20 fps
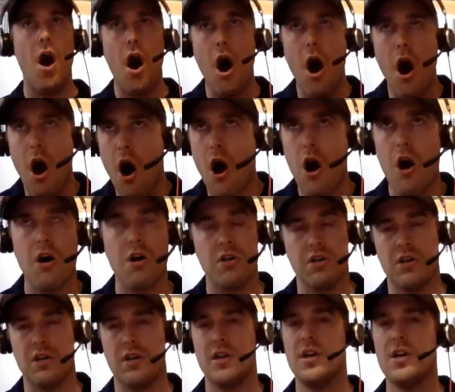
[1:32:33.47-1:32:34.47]

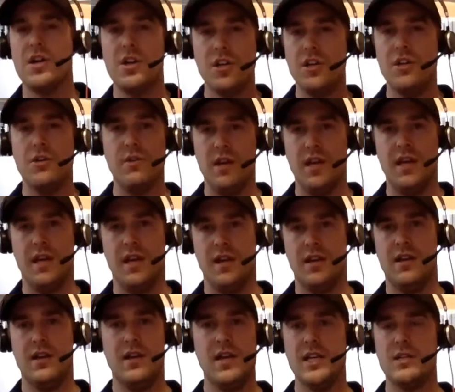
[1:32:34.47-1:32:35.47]
All you
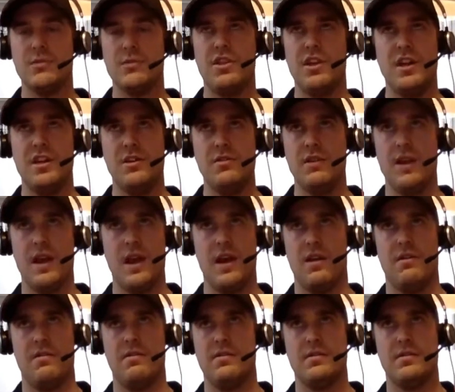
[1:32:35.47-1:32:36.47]
need is within you
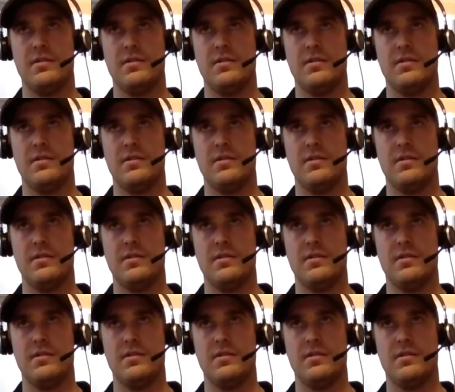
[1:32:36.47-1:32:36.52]
now.